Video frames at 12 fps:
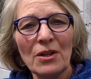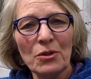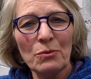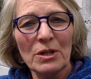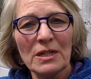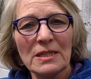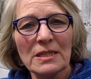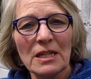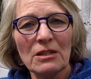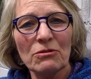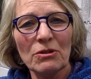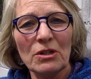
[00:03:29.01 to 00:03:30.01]
Otherwise
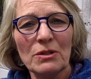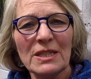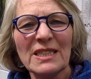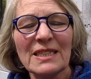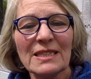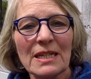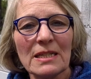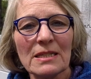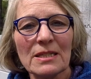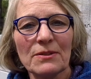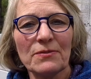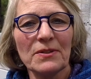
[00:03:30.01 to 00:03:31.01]
they grow
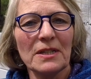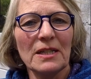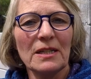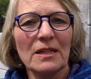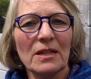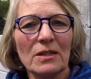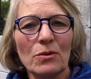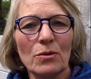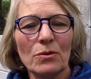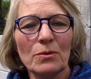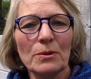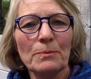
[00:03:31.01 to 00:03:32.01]
extensively
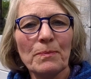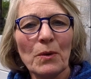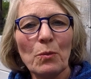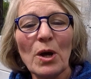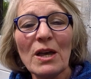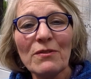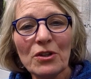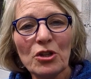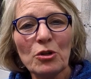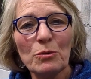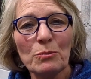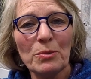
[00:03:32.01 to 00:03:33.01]
along wherever
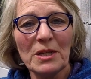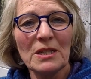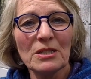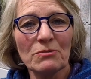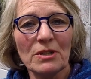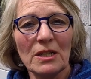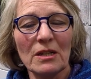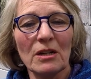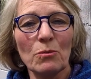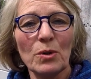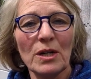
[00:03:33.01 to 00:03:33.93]
human beings really are,